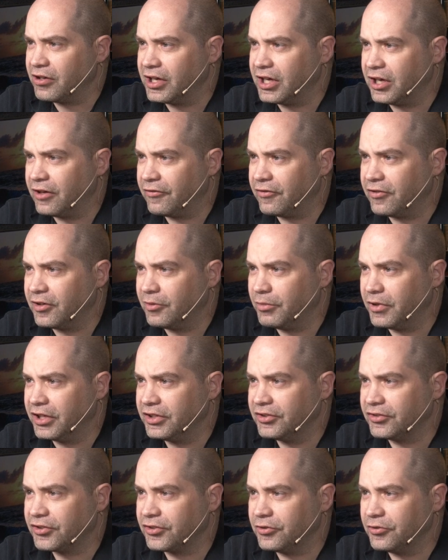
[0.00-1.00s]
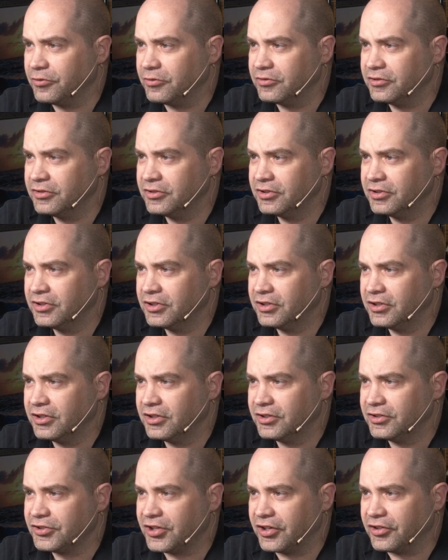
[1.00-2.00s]
I have a button to
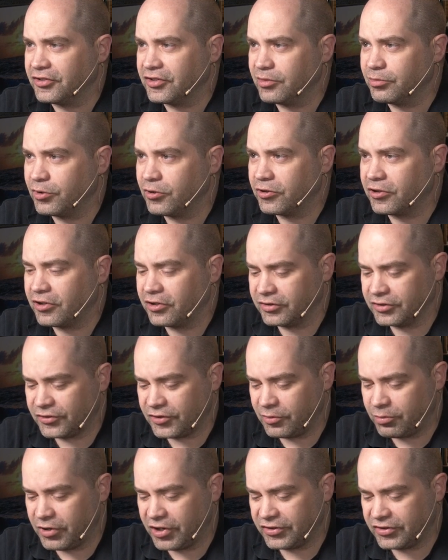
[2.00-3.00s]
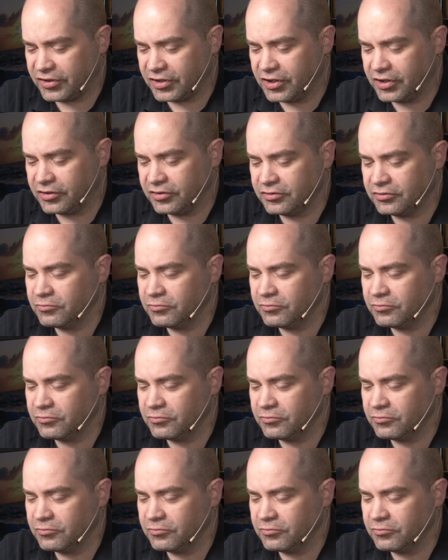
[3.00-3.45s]
change the border, so pressing it